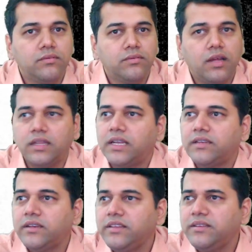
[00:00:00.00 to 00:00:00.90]
And that is
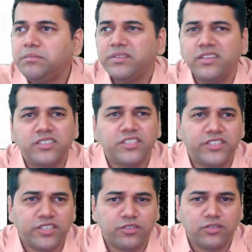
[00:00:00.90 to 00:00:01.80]
a business
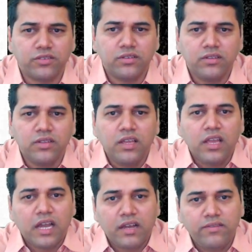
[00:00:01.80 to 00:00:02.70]
decision, no?
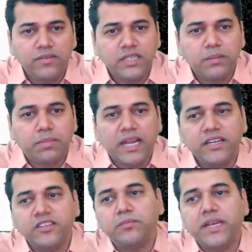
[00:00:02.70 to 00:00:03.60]
However, the plant
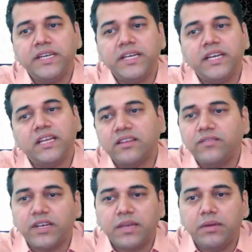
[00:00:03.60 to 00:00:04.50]
is maintained as a
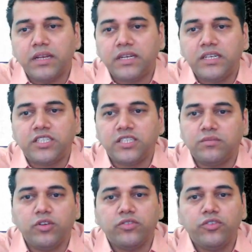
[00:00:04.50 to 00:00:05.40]
workable condition
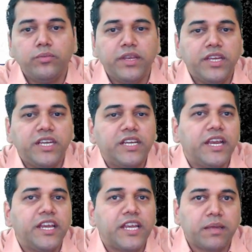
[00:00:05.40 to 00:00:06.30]
because you may need it
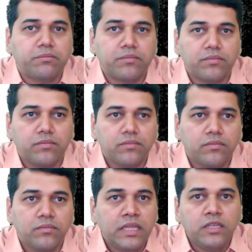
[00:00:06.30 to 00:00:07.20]
any time.
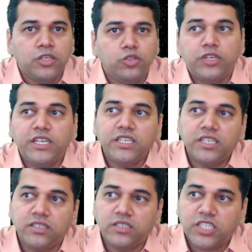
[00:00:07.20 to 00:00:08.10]
You didn't
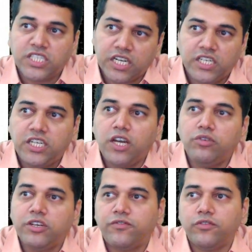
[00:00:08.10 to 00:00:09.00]
shut down
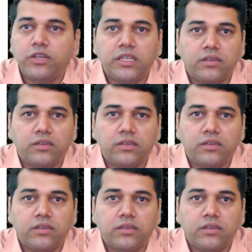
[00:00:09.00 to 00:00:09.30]
it fully,